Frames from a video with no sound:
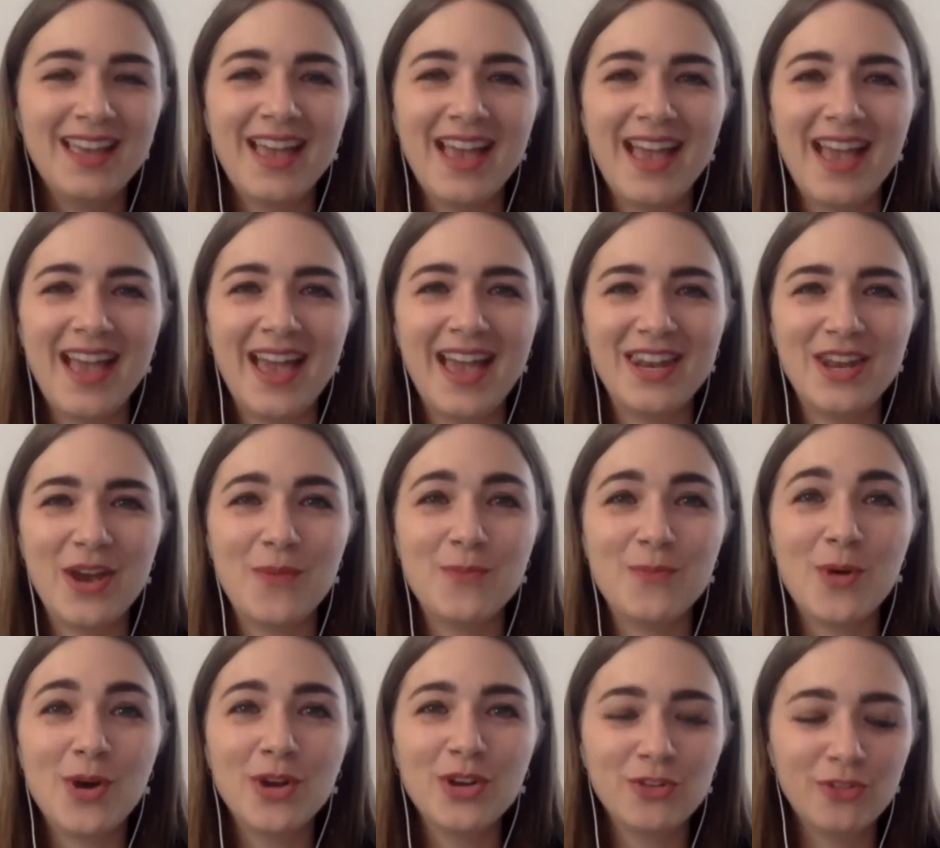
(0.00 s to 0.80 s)
And our
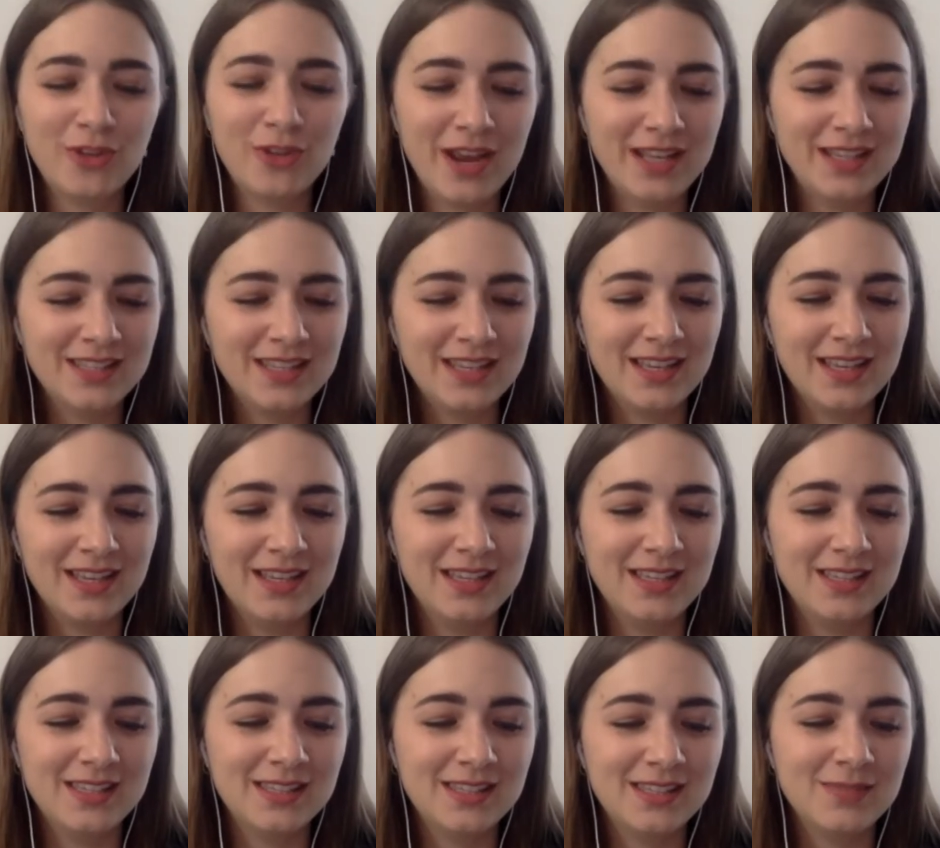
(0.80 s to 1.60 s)
moderator
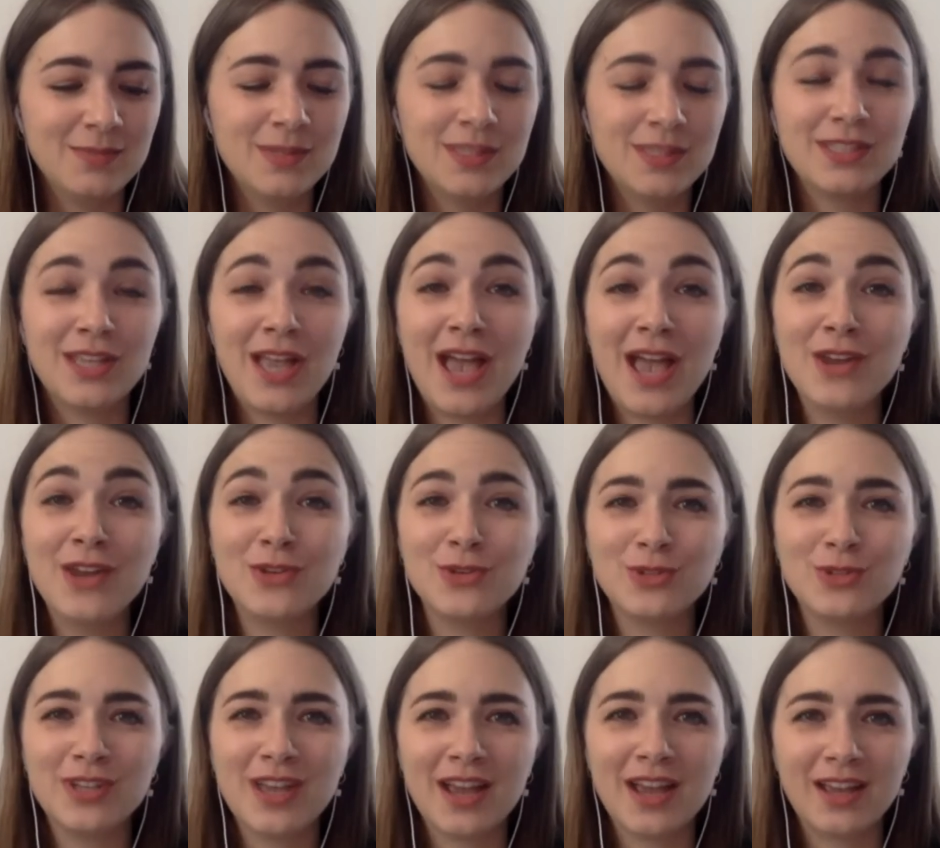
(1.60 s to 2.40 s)
is Mr.
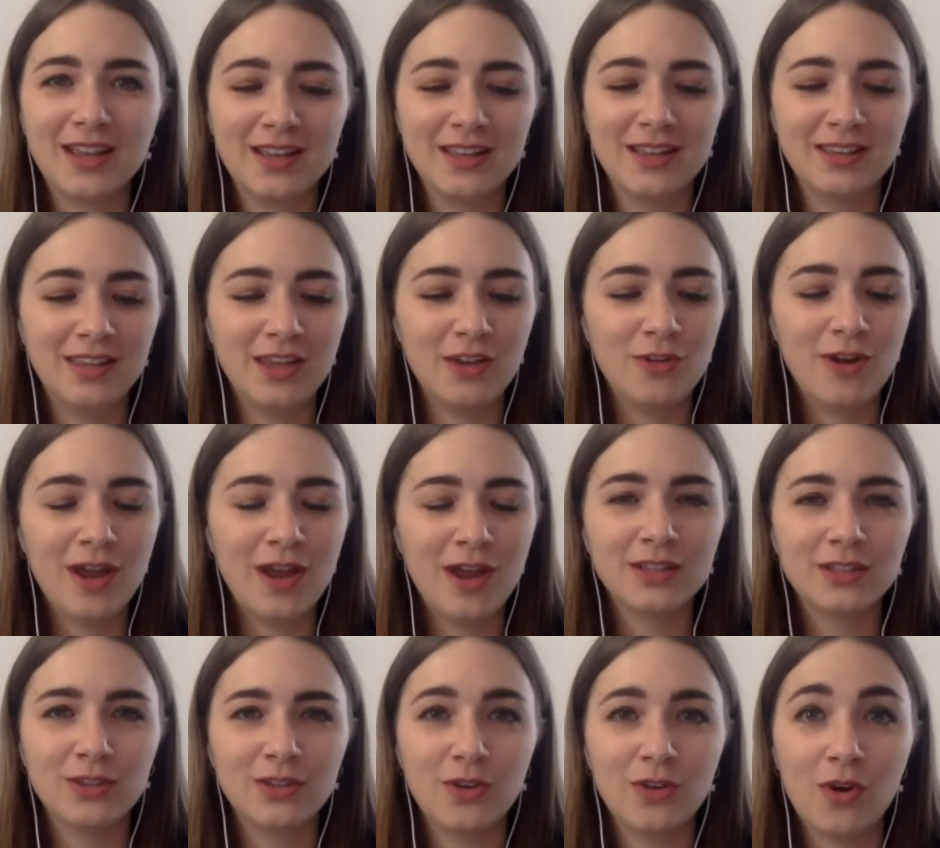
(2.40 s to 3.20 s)
Andrew Tucker,
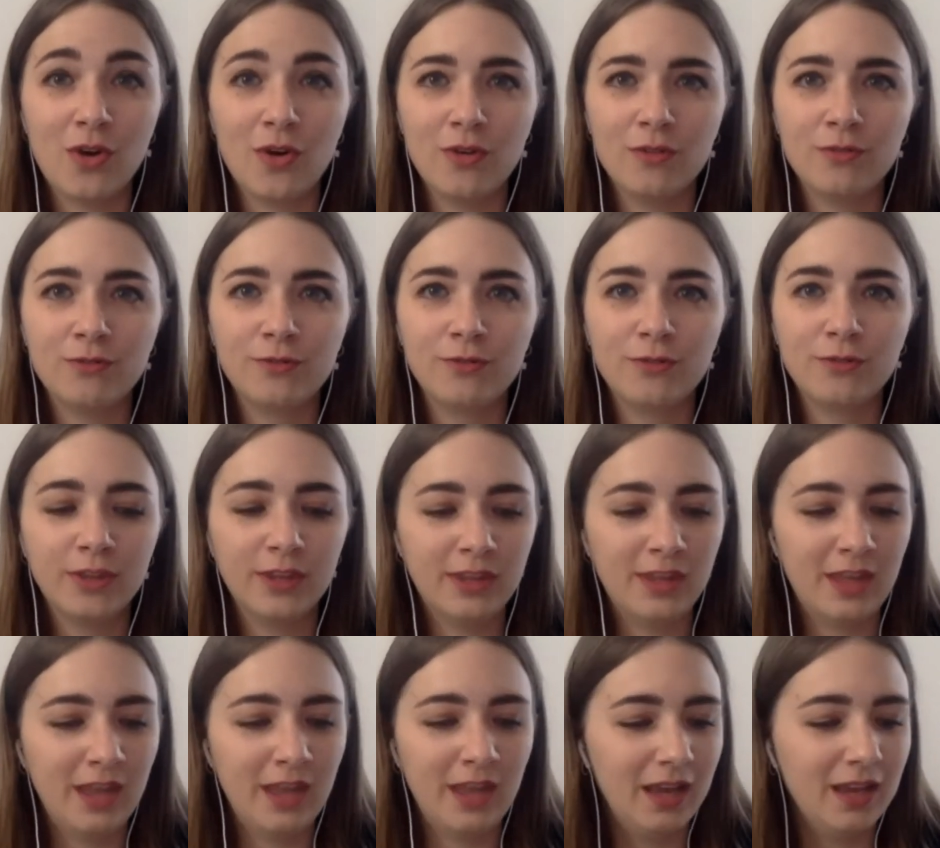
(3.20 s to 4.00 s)
Director of
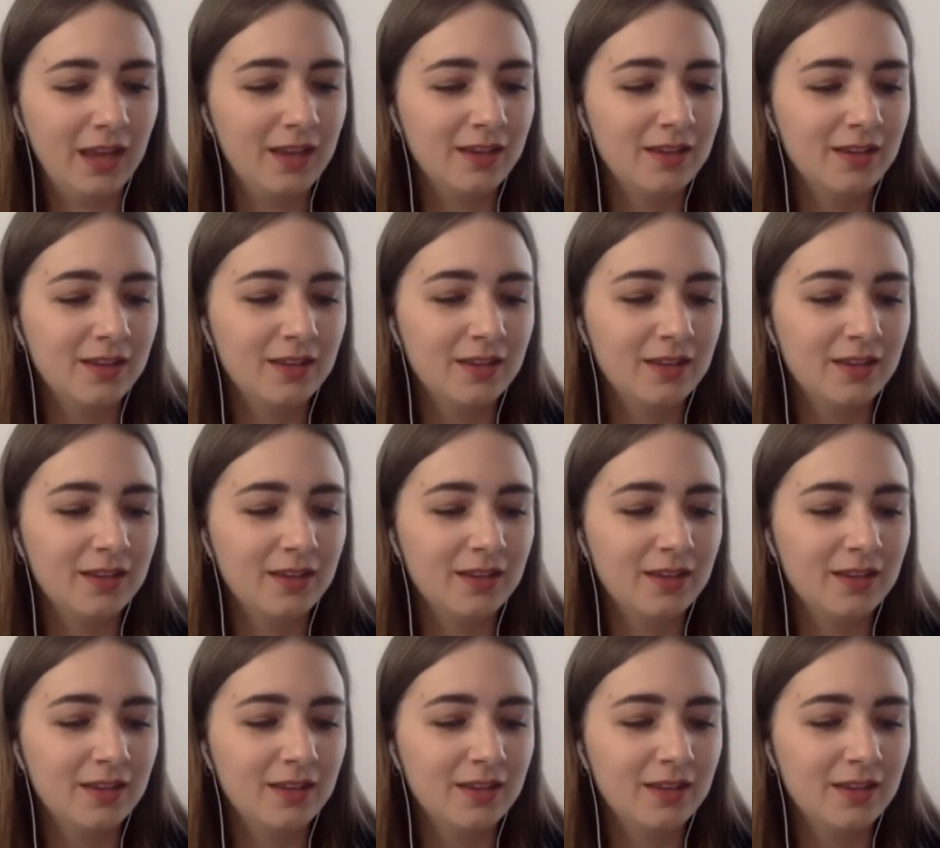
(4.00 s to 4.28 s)
thinc.